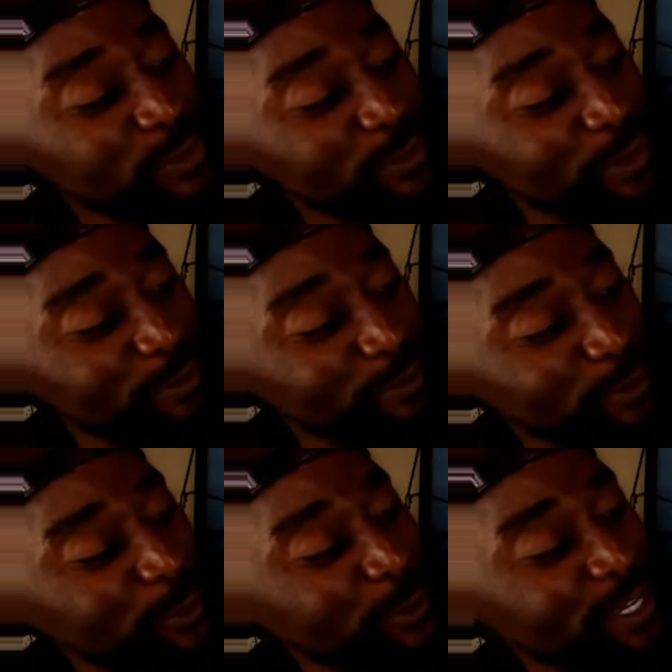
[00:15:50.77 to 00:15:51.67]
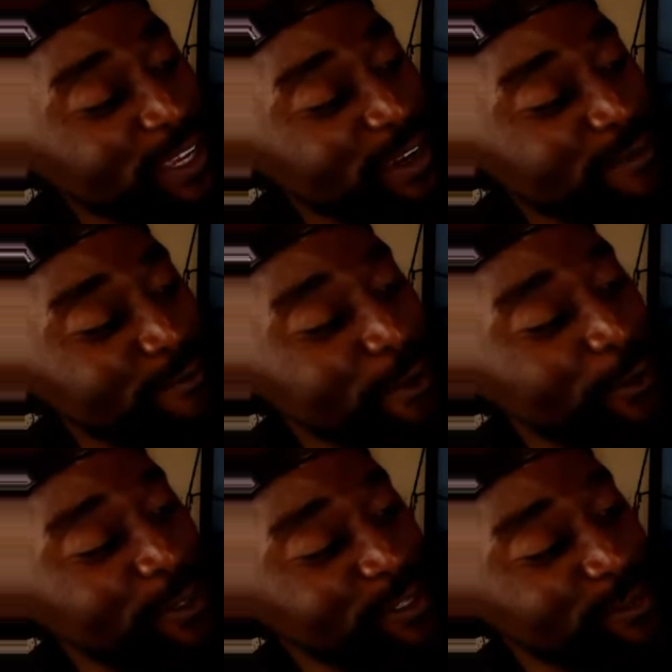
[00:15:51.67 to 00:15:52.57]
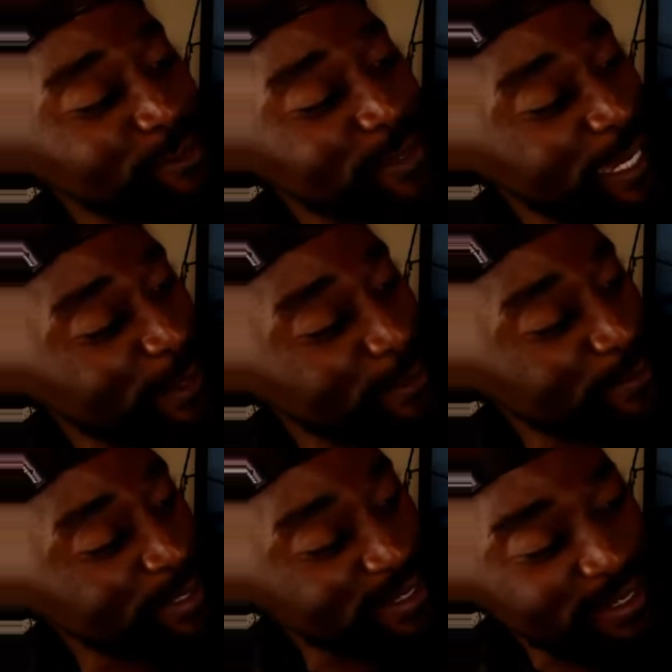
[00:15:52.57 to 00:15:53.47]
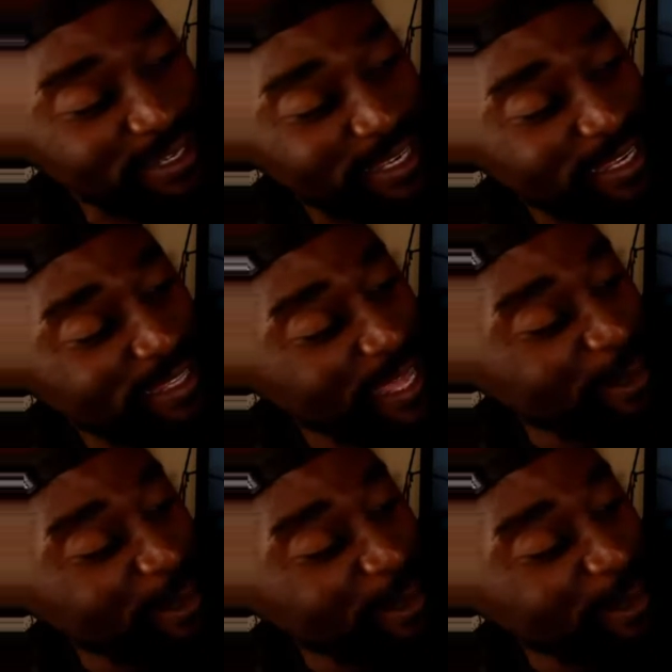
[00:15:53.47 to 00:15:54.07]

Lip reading: we're floating in a forest of kelp that